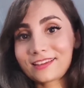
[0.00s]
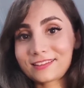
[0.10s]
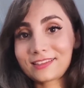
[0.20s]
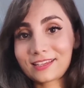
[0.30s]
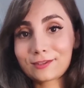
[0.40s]

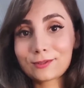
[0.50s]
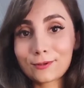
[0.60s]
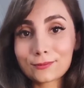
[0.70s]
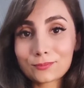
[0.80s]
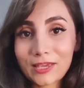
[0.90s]
like you
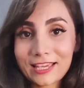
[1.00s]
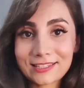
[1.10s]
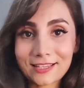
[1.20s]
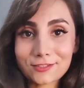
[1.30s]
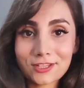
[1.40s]
don't pay
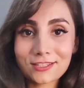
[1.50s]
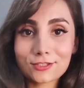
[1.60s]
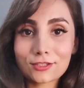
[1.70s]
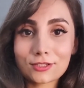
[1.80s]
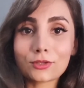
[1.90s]
attention, it
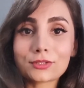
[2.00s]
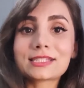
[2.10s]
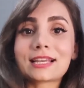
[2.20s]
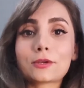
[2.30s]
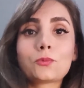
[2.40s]
just looks
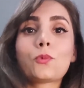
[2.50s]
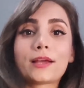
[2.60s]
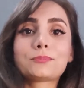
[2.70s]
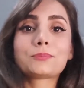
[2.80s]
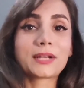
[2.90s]
like
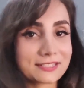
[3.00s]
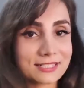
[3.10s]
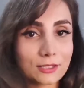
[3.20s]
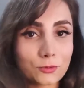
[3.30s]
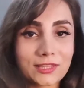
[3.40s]
one
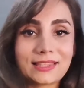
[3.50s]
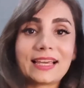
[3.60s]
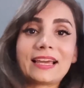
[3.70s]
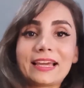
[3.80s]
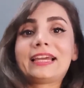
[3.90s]
person with the
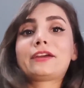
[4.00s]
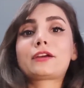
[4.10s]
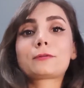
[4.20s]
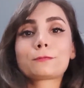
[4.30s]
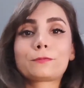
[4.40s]
hair
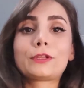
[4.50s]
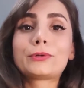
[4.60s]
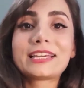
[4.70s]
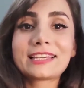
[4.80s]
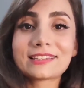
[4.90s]

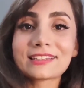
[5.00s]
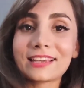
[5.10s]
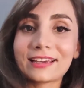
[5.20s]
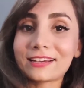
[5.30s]
flowing in the air.